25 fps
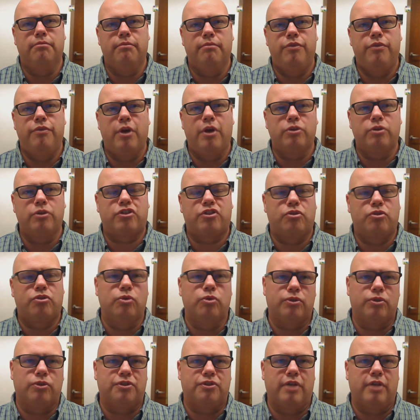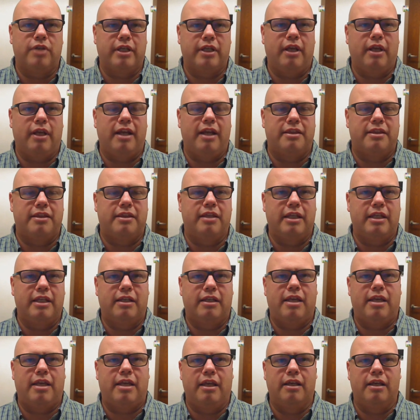those schools that I
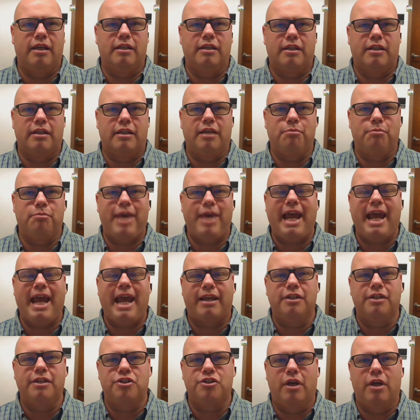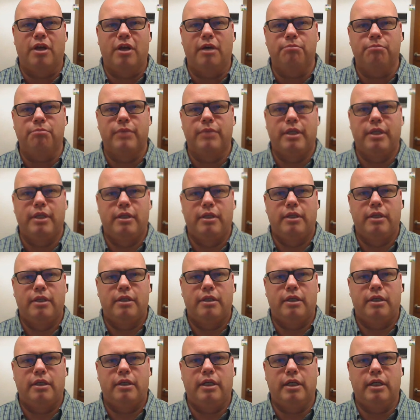think can package up,
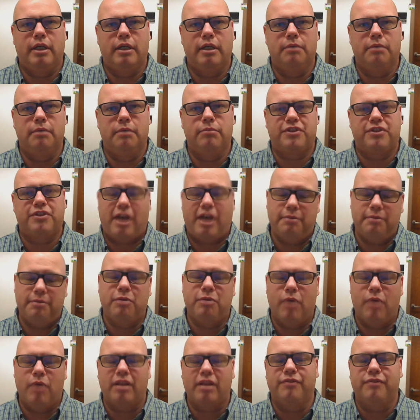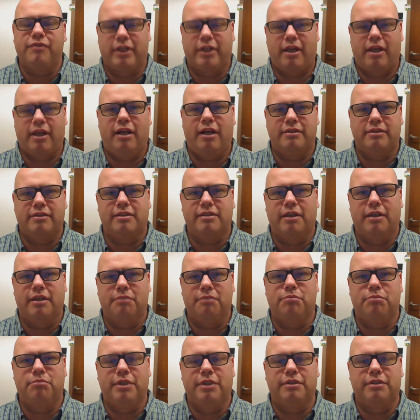it's got to be relevant
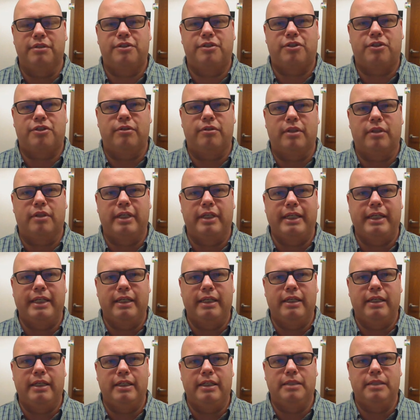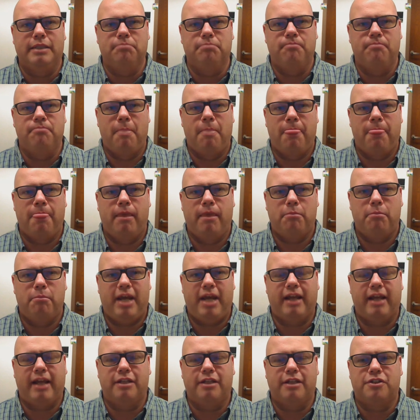content, but certainly
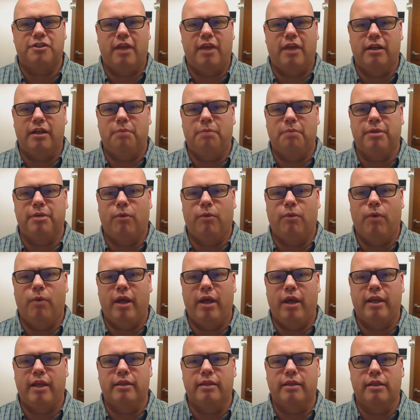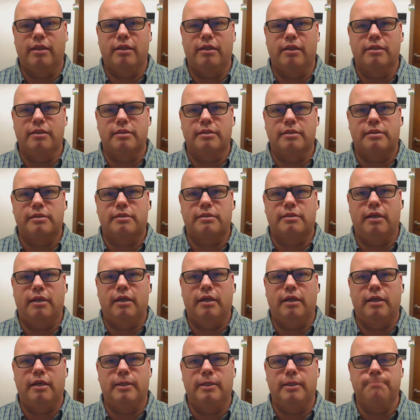package that up in a way that is
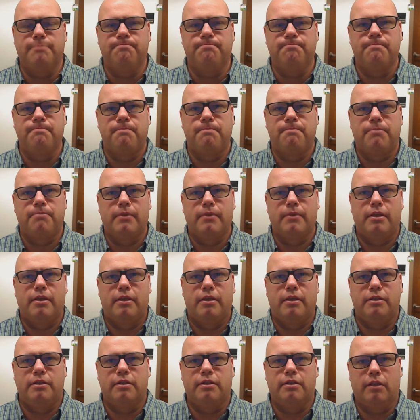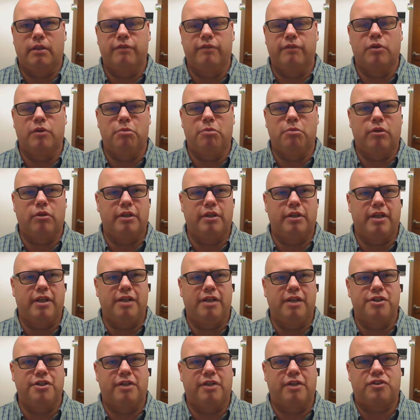deliverable and
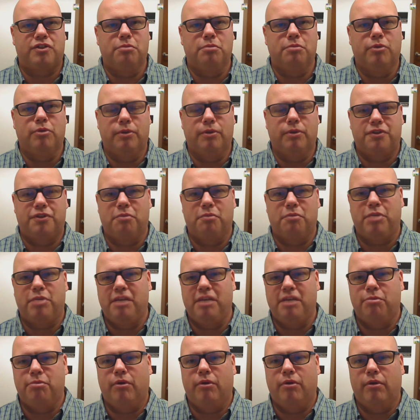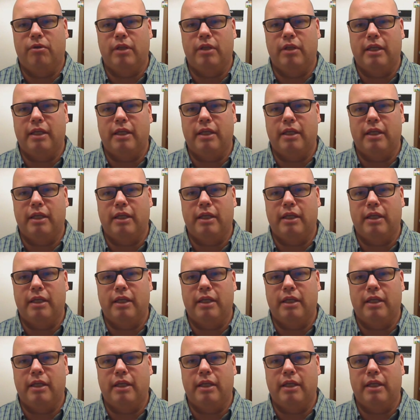digestible to people